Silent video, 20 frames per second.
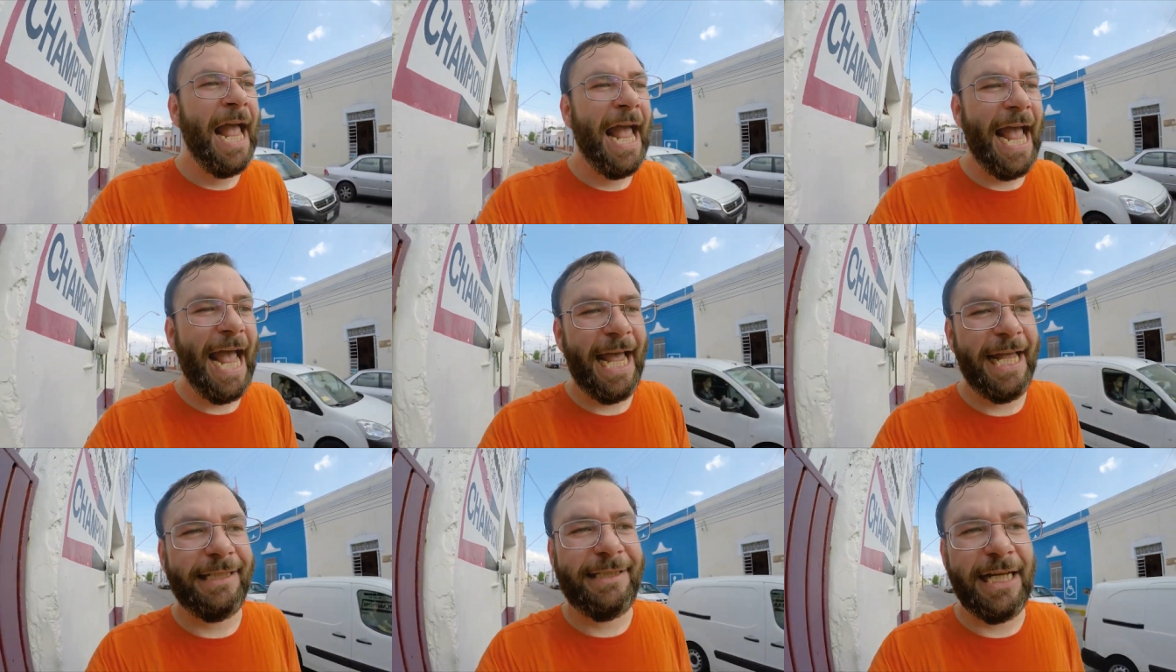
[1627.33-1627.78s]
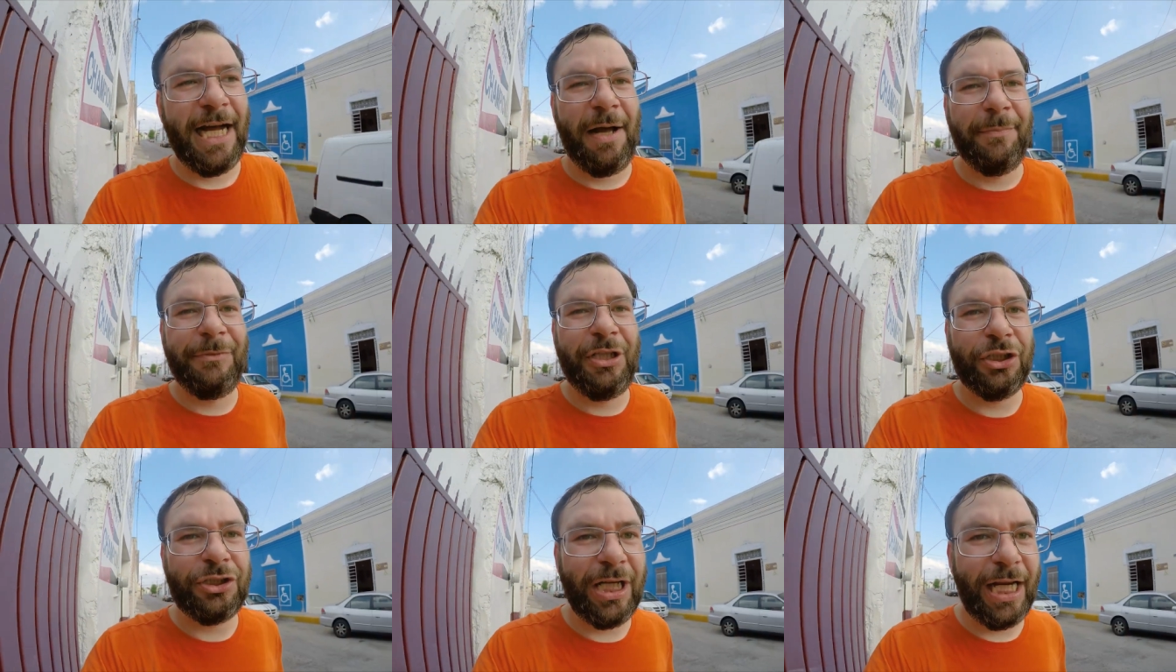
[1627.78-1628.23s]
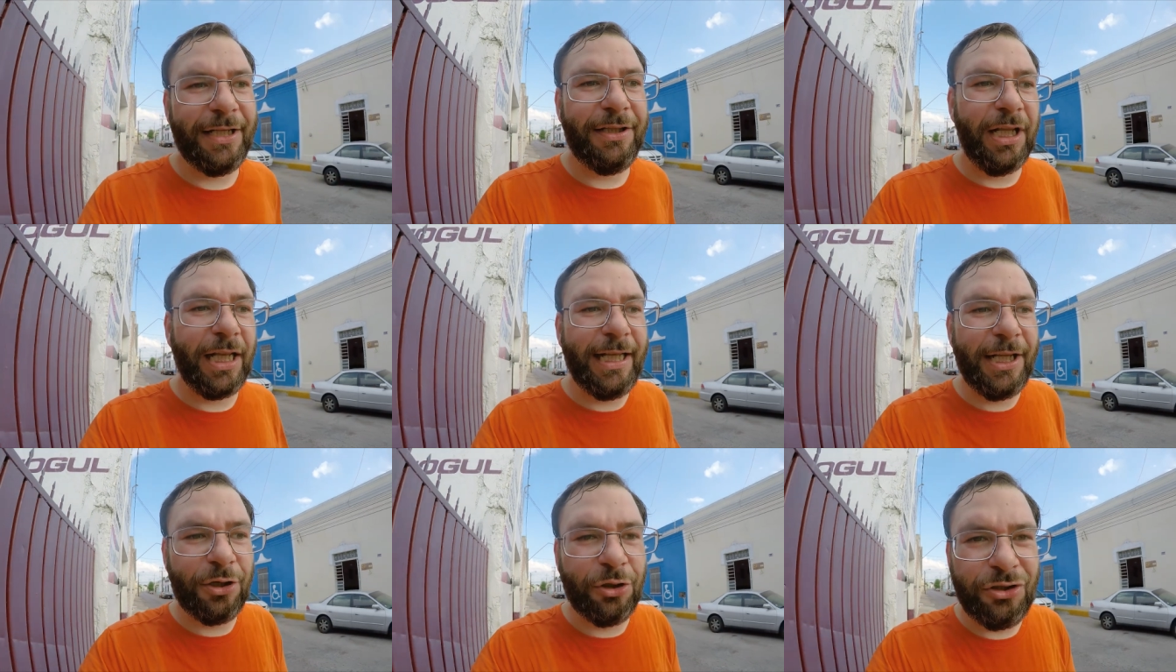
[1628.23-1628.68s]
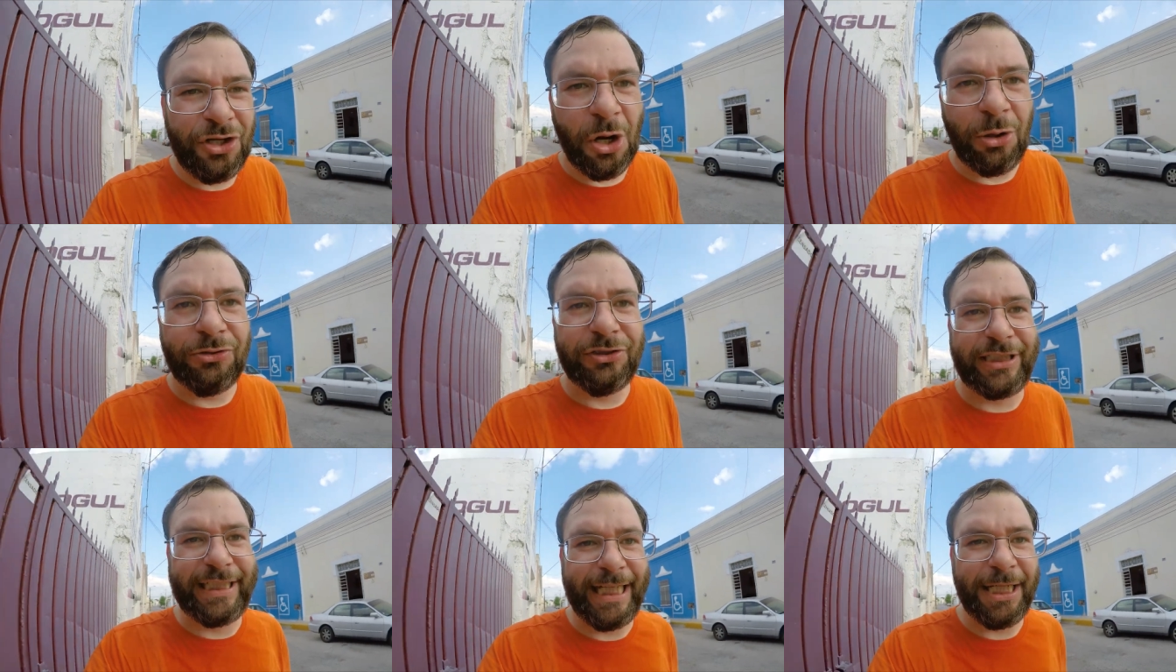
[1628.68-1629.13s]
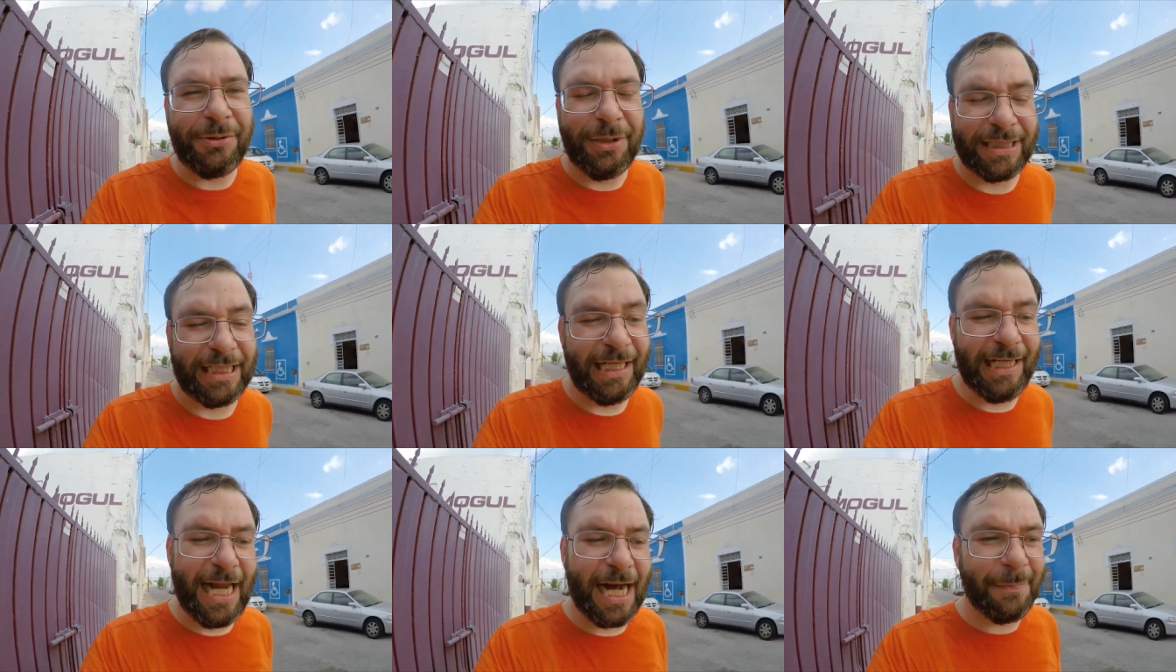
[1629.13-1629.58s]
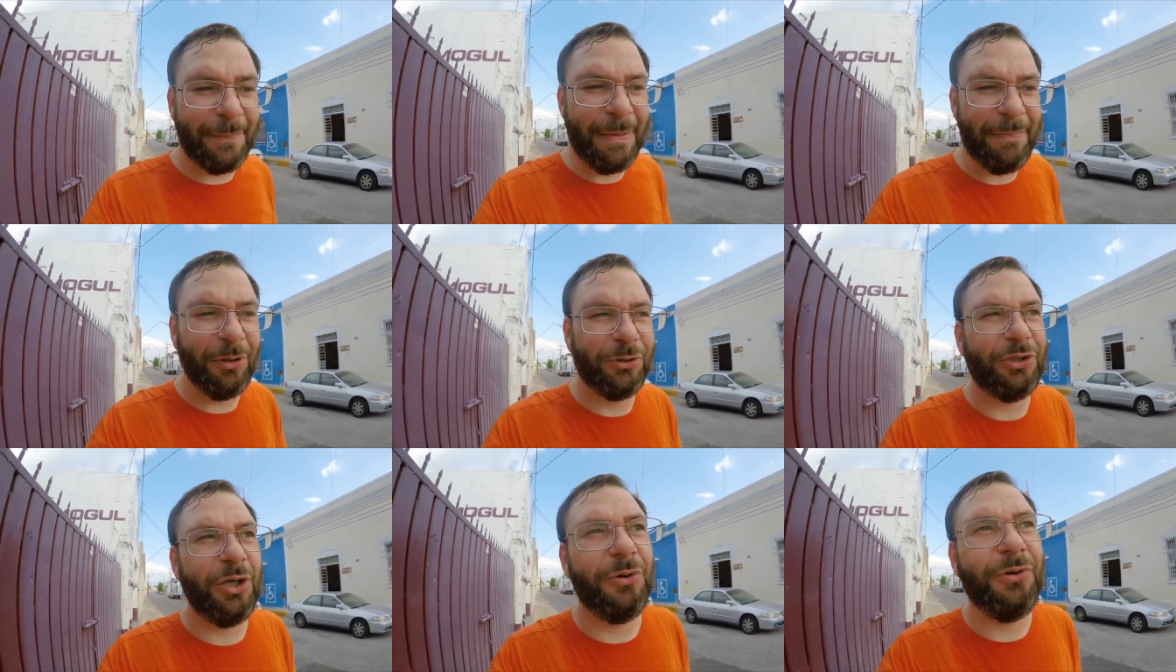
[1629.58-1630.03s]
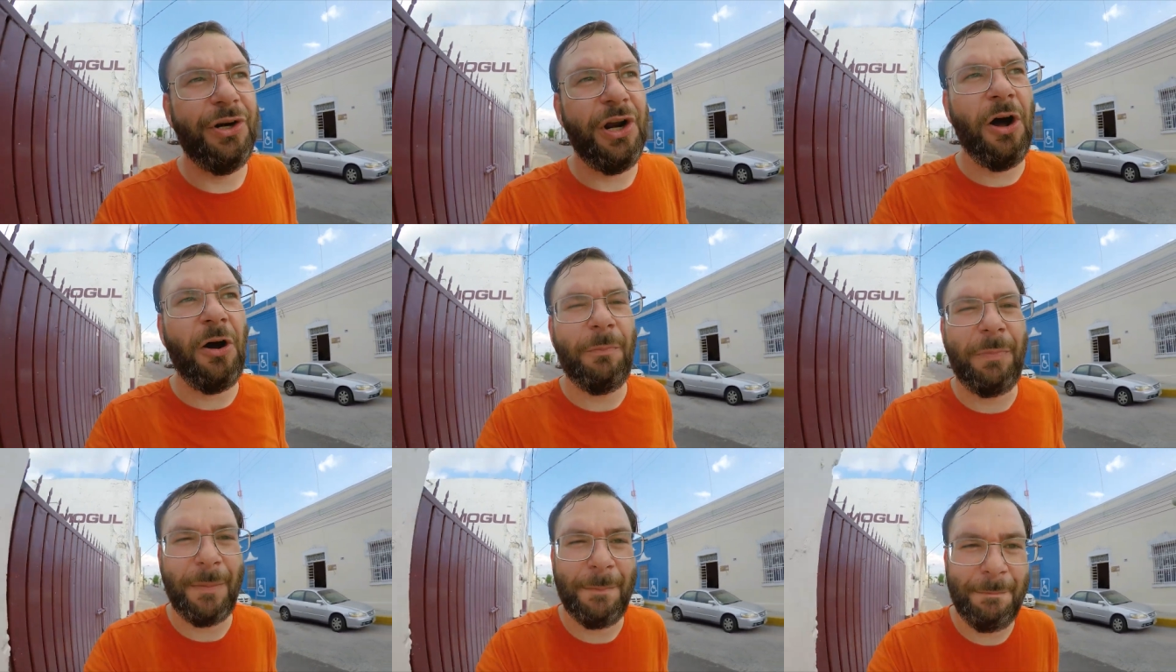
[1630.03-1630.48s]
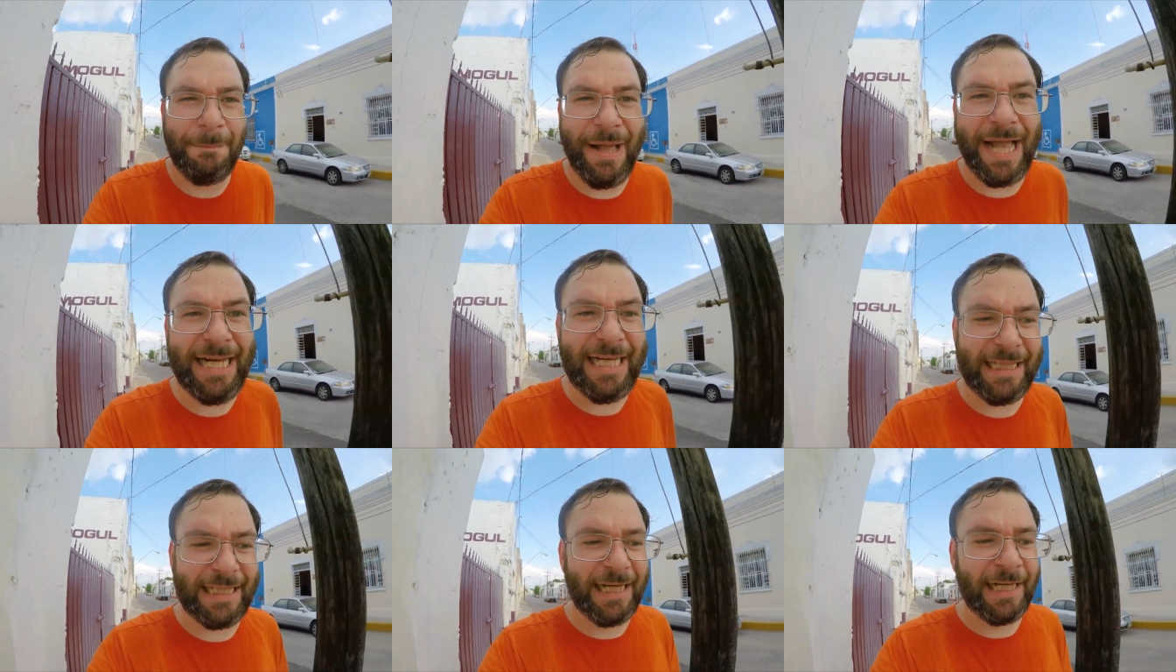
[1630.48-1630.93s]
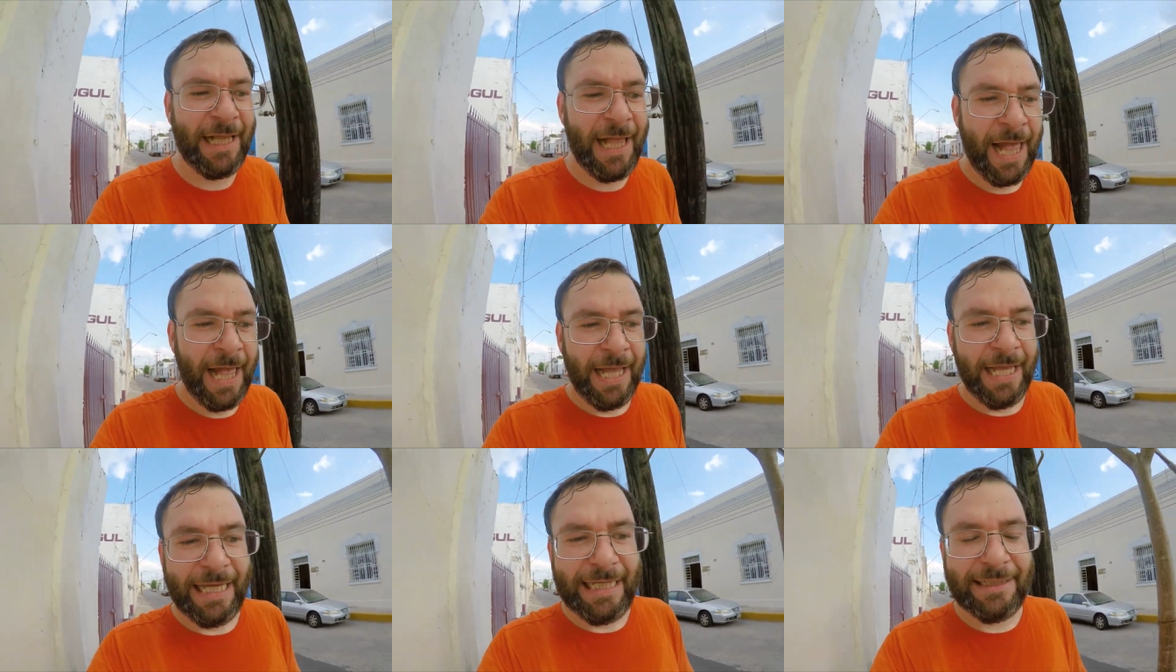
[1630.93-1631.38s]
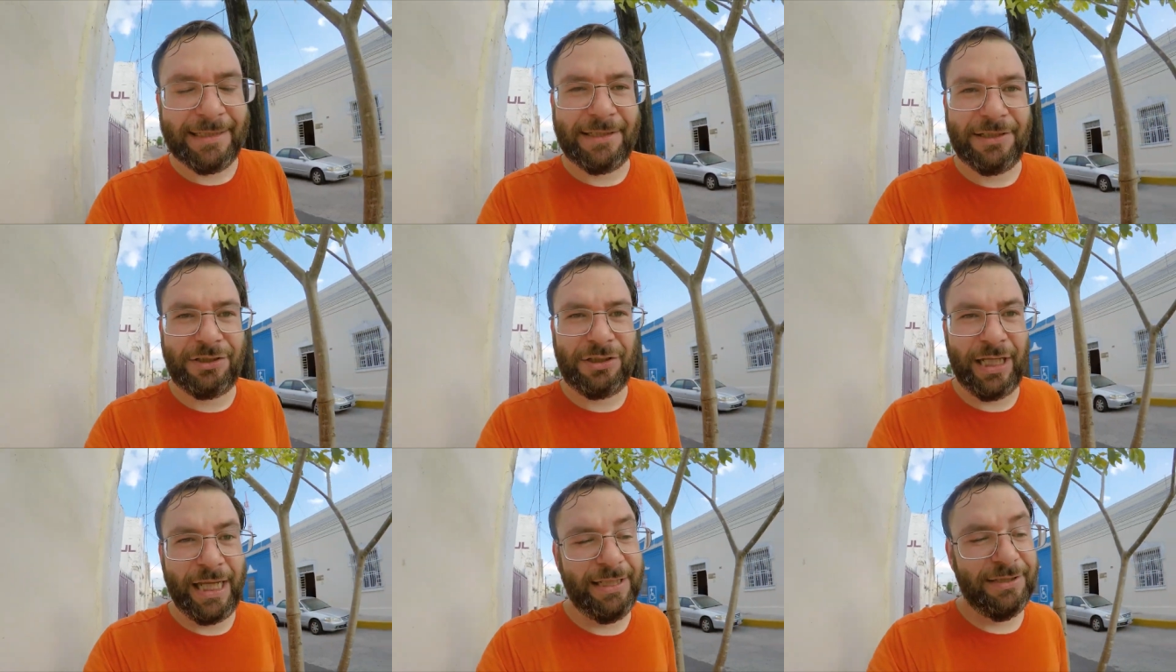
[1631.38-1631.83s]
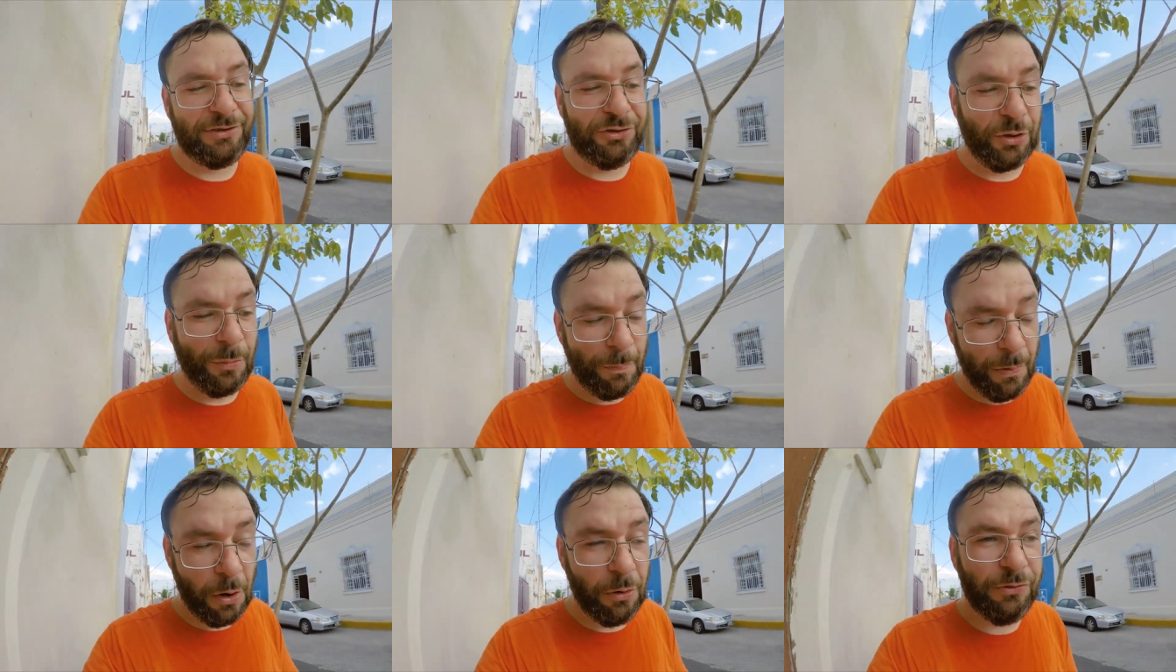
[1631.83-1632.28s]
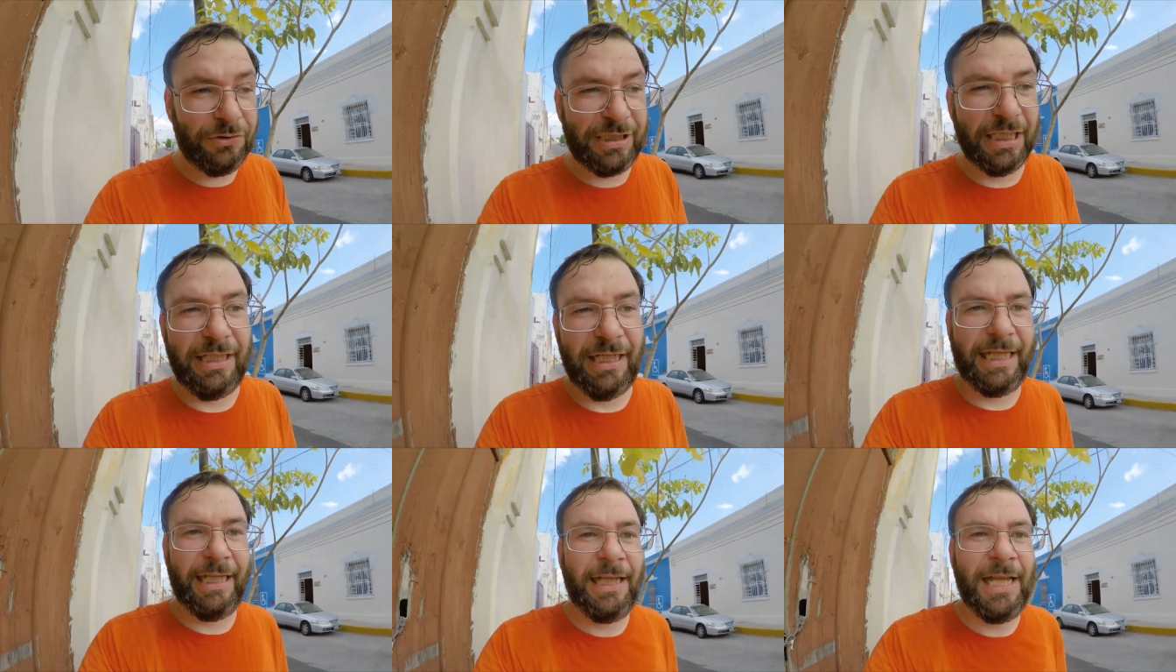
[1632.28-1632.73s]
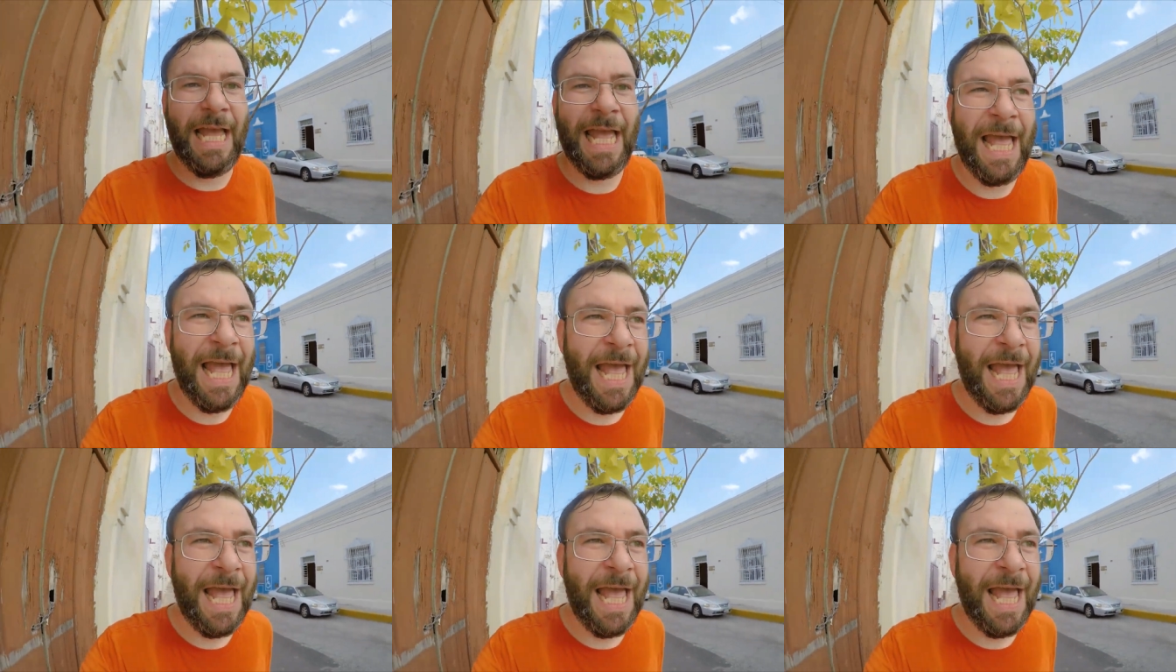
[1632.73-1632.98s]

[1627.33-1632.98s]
And um, there's a little known secret that a lot of people don't know, but Merida is is supposedly